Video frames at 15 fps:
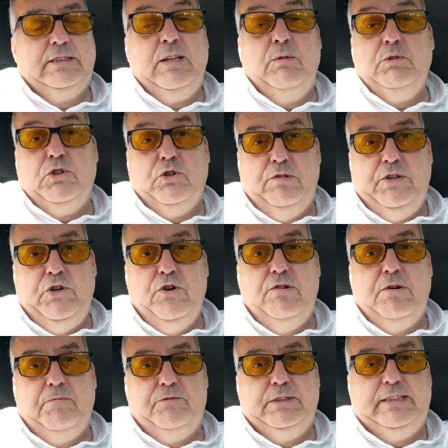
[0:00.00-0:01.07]
They were touring
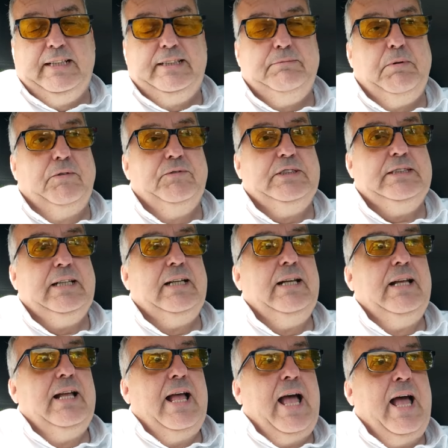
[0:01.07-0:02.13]
Europe for 6 months,
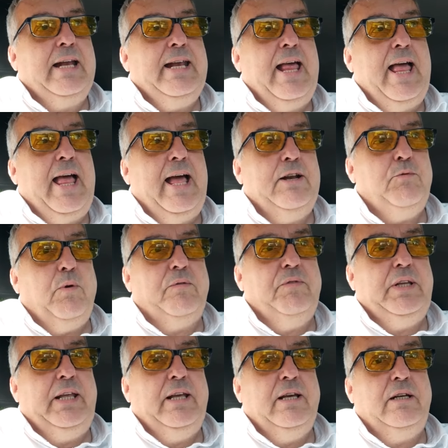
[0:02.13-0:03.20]
and they had one of
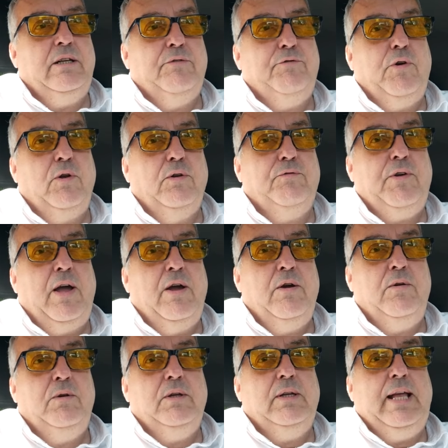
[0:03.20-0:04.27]
the
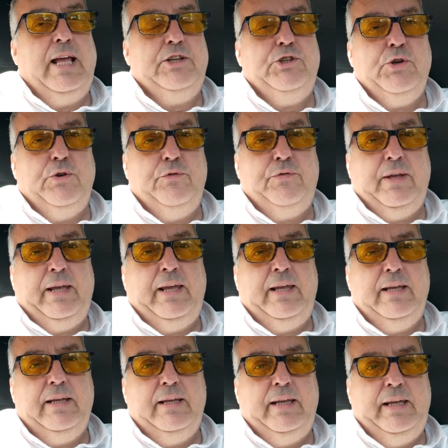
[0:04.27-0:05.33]
Volvo SUV
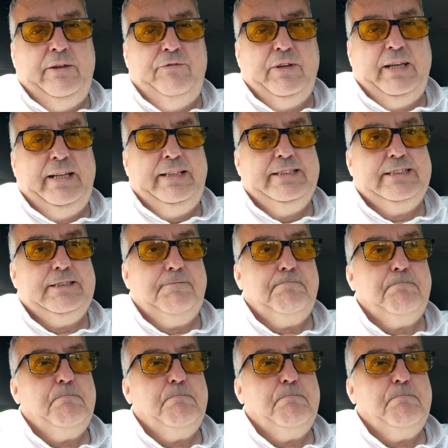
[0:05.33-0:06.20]
EVs,